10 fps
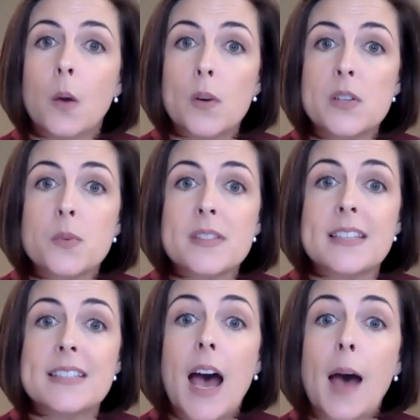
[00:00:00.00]
which was
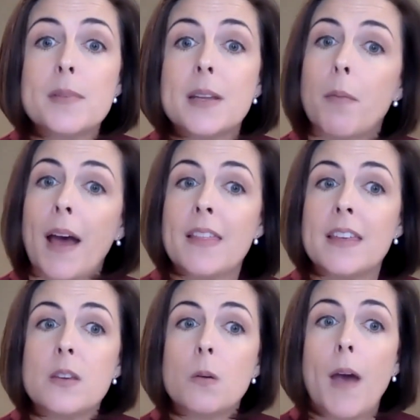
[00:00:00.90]
adopted by the
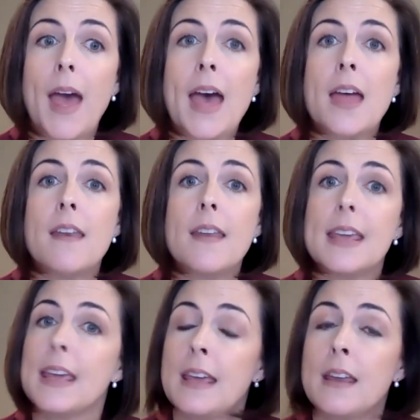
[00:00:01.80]
UN
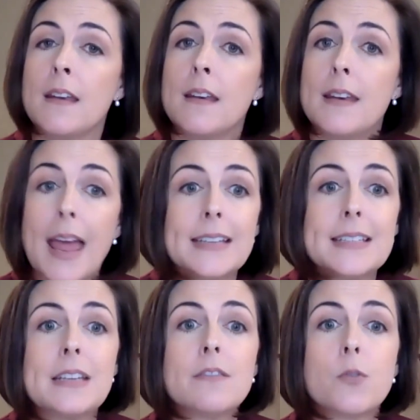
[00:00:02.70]
in
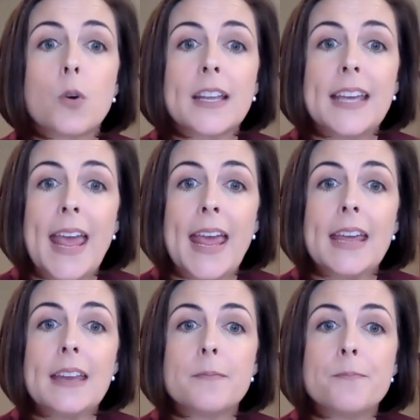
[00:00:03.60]

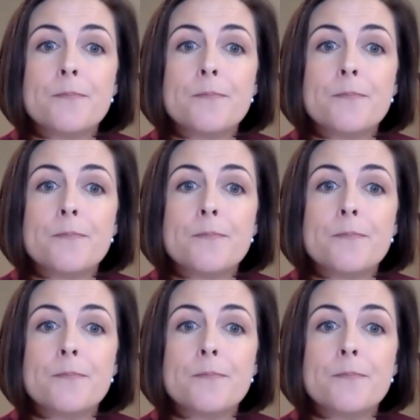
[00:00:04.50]
1948,